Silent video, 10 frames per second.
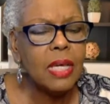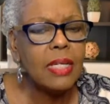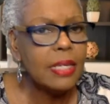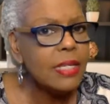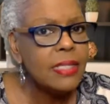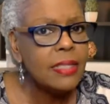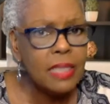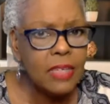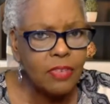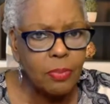is in
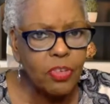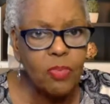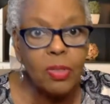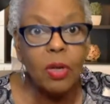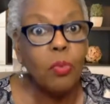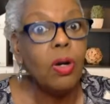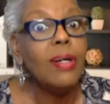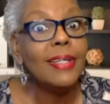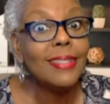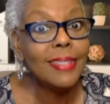need of improvement or
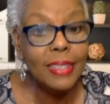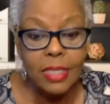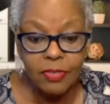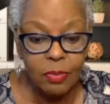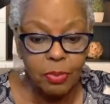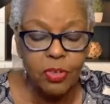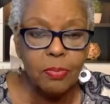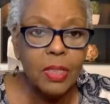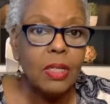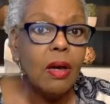was in need of
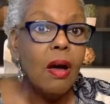improvement,